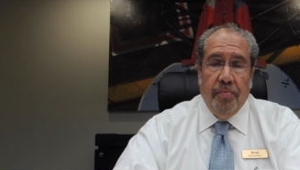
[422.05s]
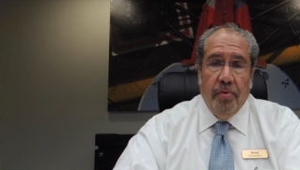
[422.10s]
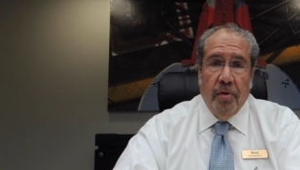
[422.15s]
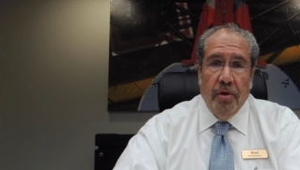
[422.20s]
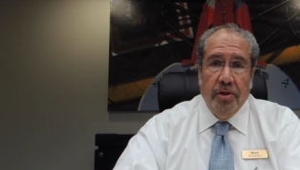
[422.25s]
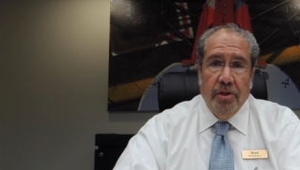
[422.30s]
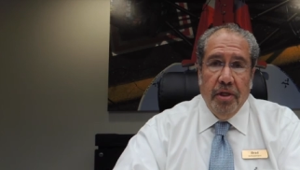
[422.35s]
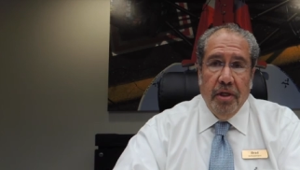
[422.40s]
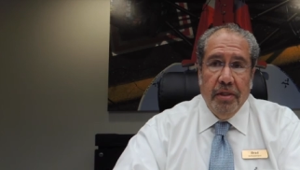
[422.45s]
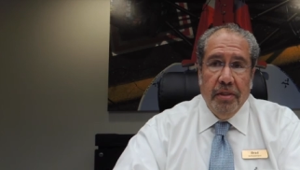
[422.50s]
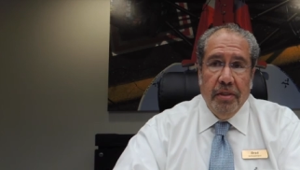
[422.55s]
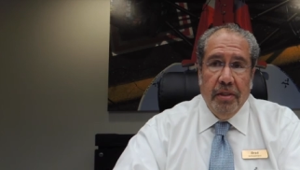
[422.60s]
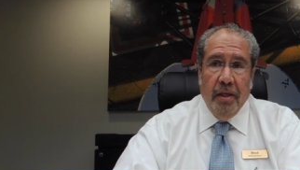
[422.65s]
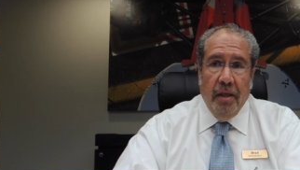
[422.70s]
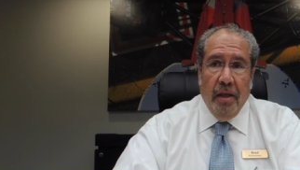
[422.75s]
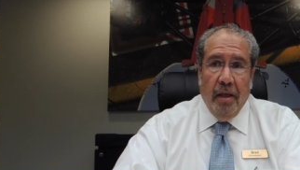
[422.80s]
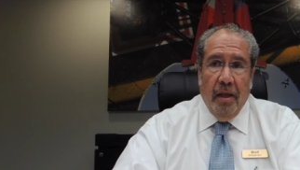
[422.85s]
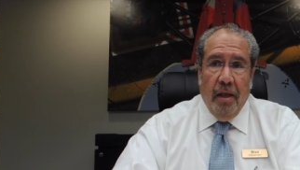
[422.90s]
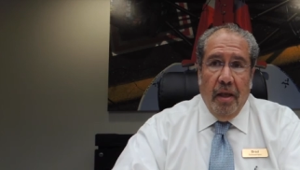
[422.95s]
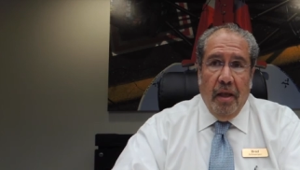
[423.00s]
purchased
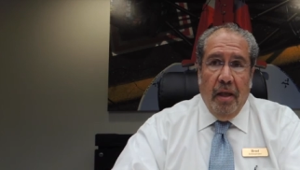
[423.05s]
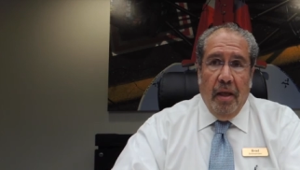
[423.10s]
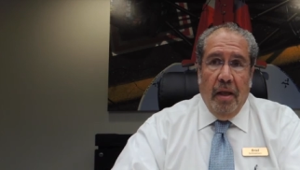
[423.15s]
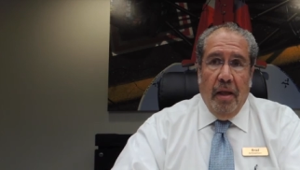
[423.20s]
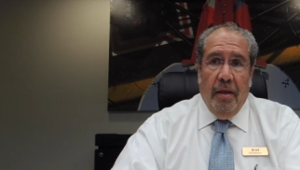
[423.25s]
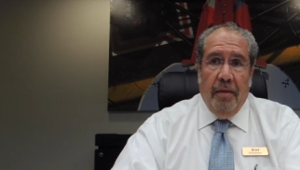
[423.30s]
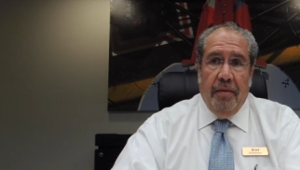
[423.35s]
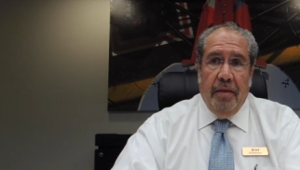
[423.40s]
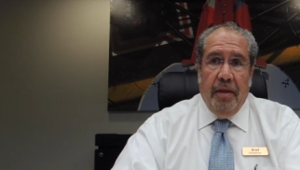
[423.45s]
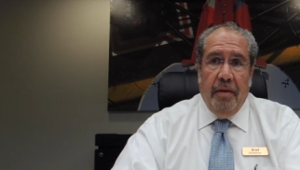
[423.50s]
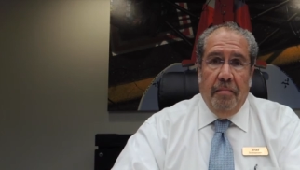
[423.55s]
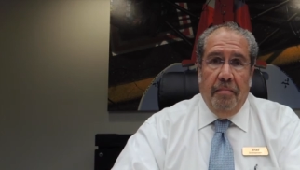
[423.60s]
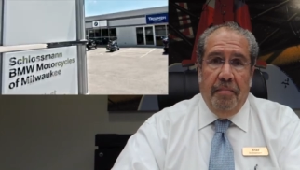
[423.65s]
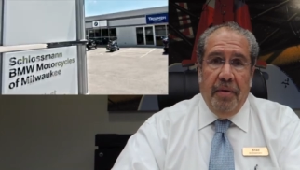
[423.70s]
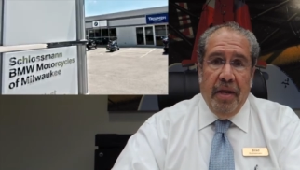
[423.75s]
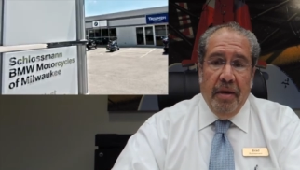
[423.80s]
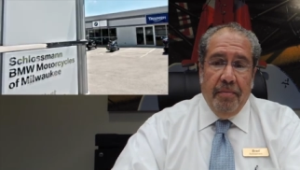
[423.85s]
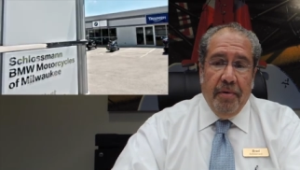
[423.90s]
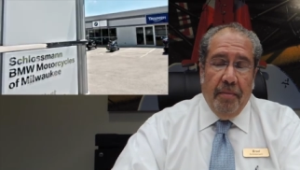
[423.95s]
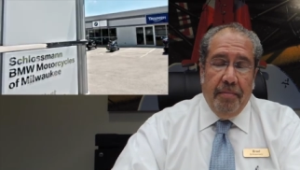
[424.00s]
the
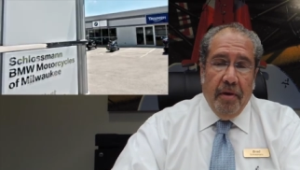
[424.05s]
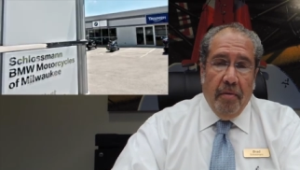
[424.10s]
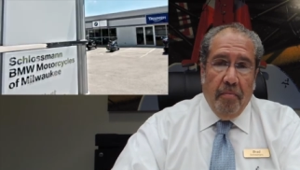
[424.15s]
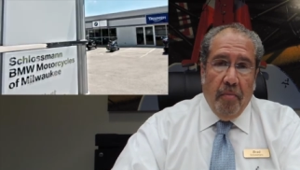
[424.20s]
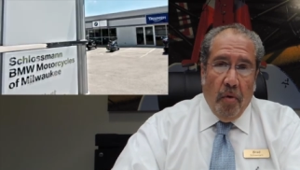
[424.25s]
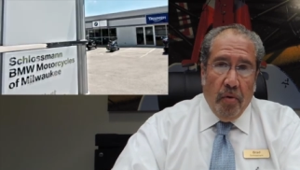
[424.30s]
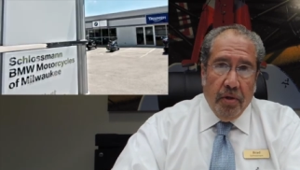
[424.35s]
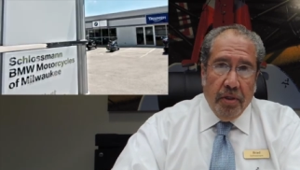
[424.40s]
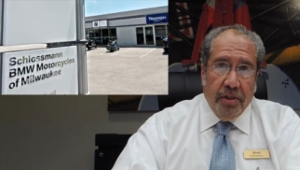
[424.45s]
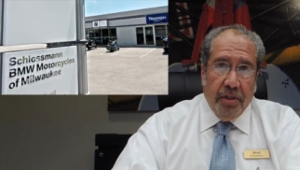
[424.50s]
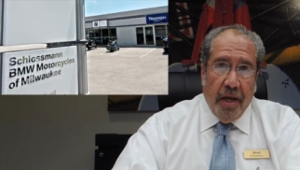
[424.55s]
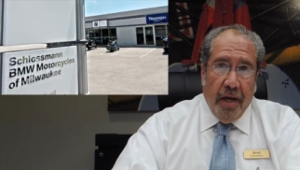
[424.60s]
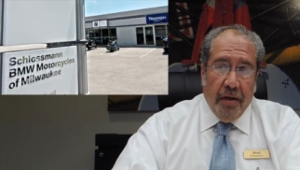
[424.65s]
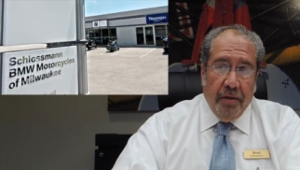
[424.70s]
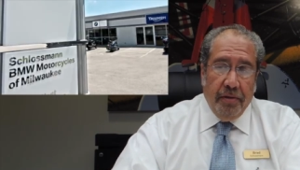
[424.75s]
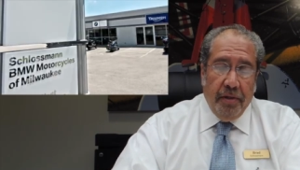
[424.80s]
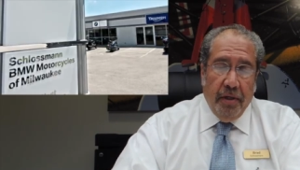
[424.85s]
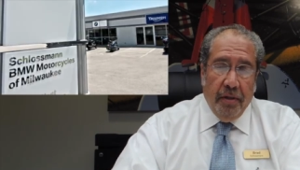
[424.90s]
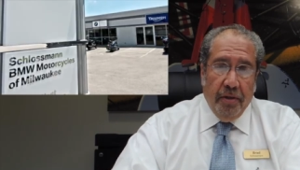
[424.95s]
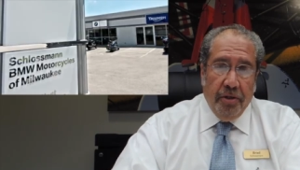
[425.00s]
BMW
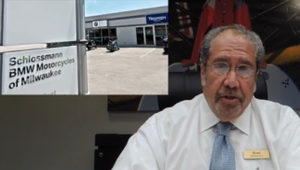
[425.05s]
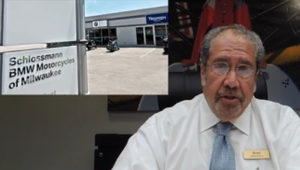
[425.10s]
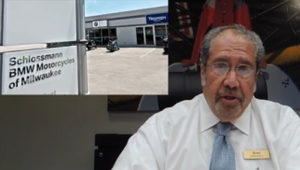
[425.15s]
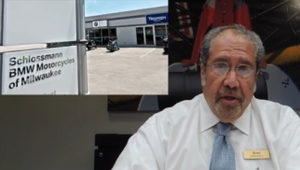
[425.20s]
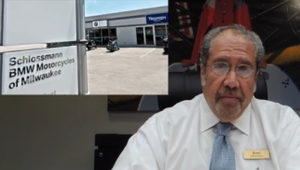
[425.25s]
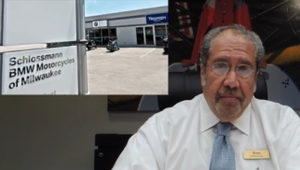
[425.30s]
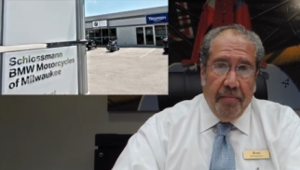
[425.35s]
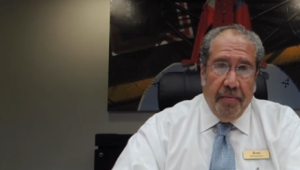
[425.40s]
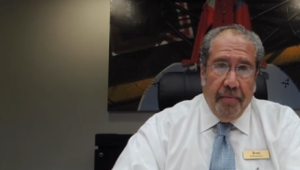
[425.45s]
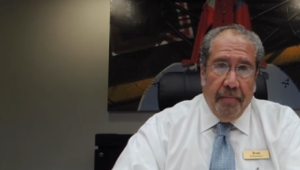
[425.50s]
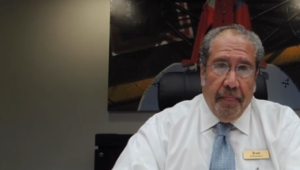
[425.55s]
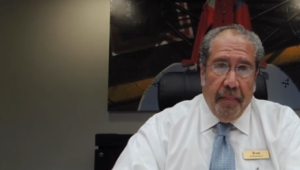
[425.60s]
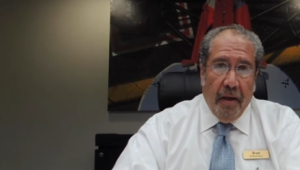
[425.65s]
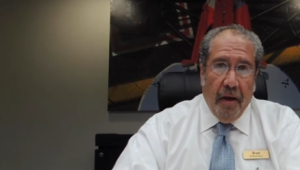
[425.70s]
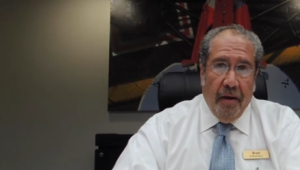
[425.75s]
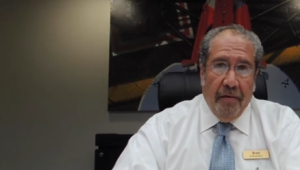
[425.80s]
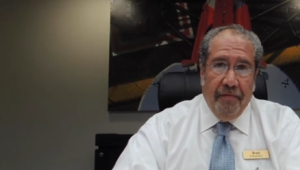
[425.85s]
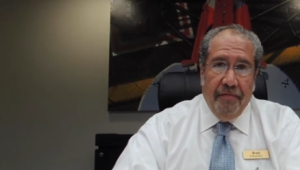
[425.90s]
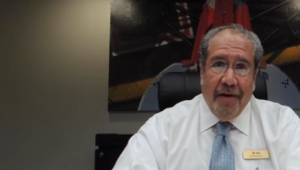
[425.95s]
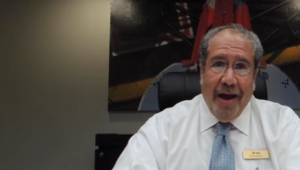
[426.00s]
motorcycle dealership
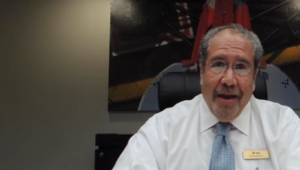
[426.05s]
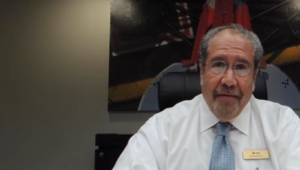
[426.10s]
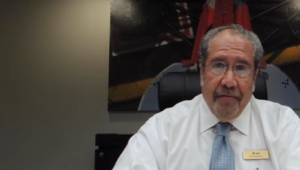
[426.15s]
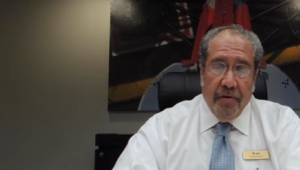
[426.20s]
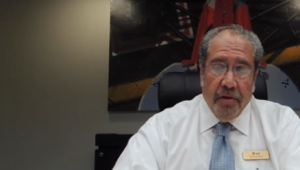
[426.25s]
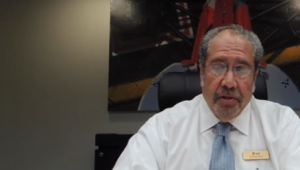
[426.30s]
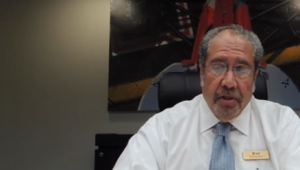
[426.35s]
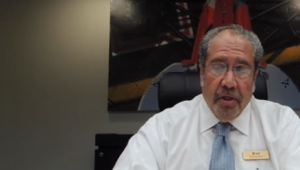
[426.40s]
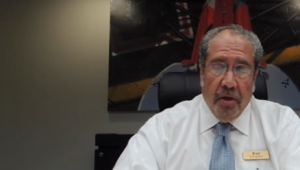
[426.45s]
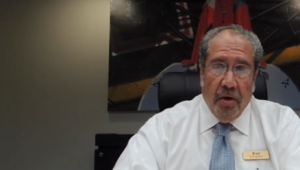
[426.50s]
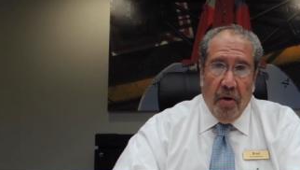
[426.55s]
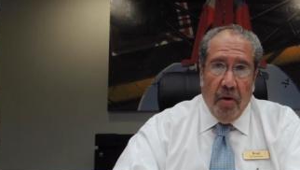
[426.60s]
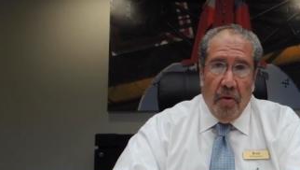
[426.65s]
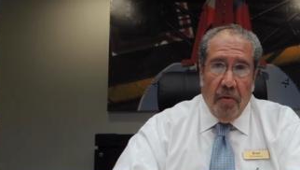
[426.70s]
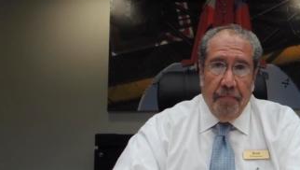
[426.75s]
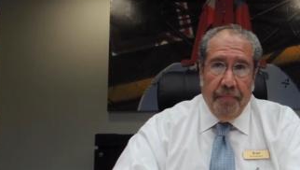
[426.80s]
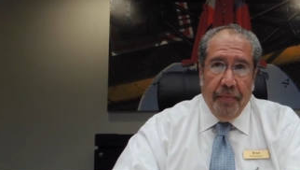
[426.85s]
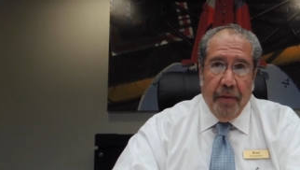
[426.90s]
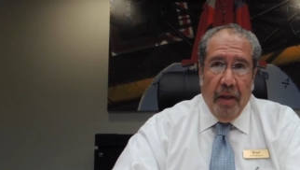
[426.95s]
5 years ago,